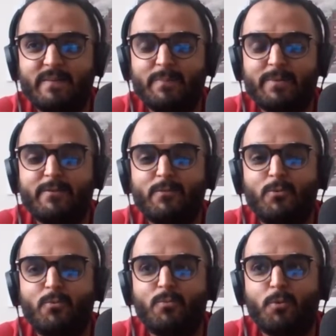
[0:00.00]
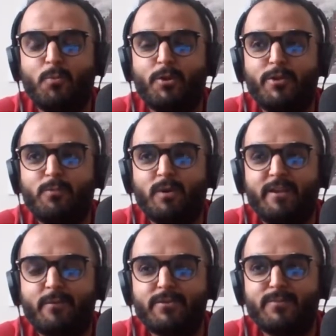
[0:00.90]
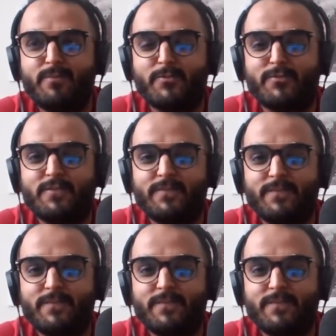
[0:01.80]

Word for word: but who what, what do you worry about the most